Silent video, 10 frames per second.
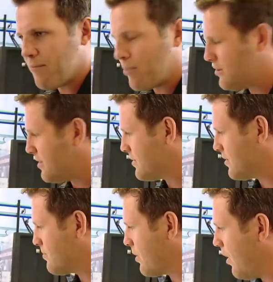
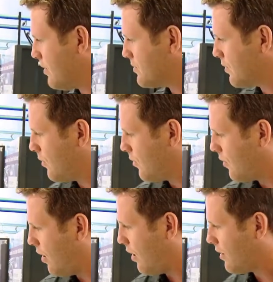processors, but
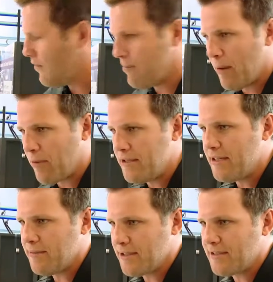also all of the memory
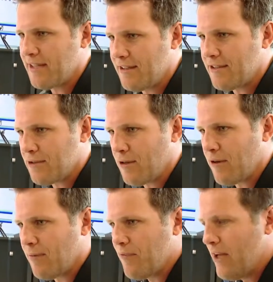DIMMs inside this
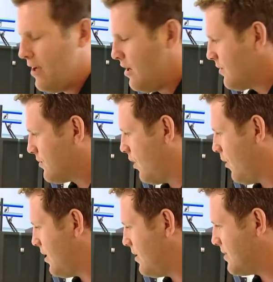server.
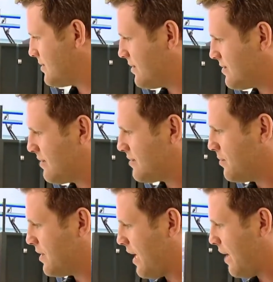So in this instance,
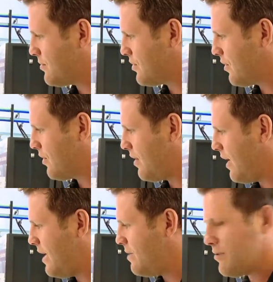we captured
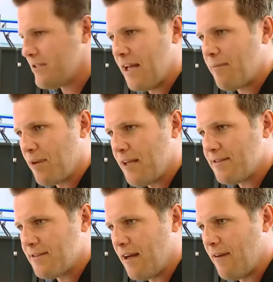80%
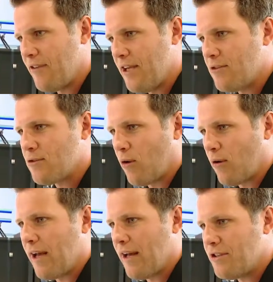plus of the
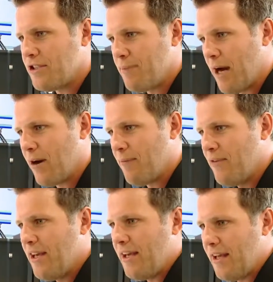total energy power
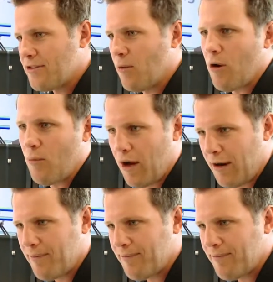into warm water.